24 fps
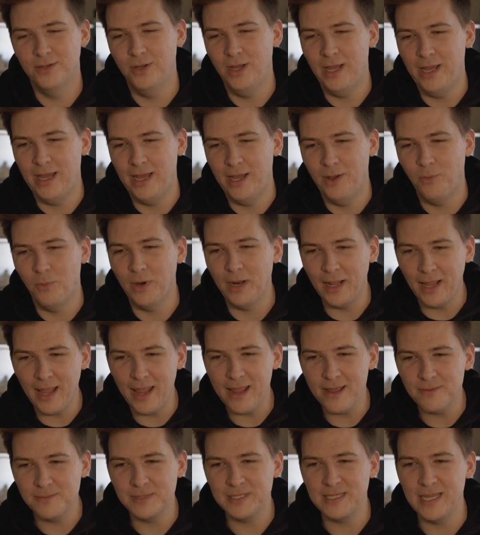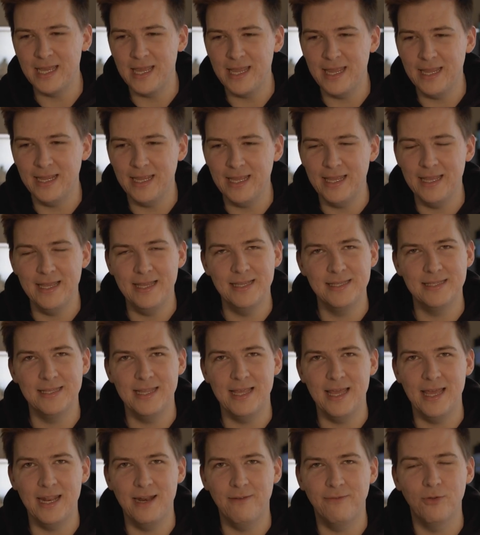What I am saying is
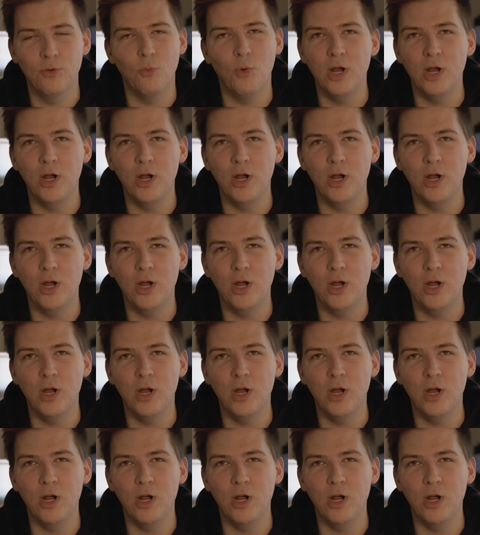that if you're